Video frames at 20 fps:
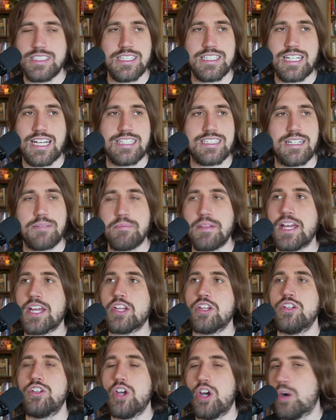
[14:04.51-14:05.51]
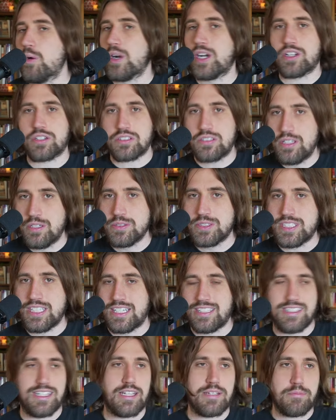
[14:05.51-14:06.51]
And guys, I'm like nowhere close
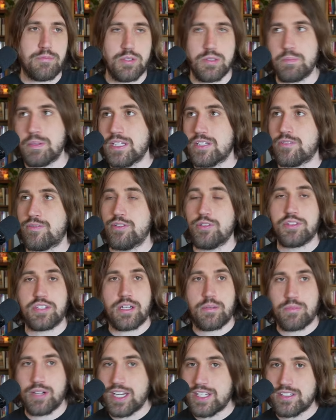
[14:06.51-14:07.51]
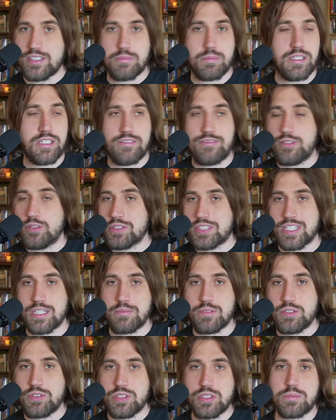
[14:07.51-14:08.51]
yet, like with being a full time writer and being a full
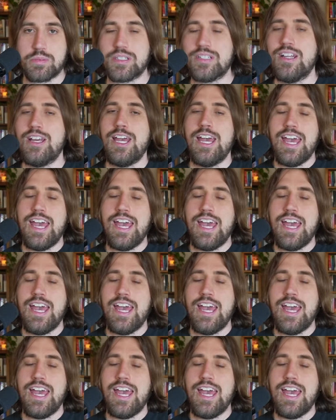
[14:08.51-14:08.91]
time YouTuber.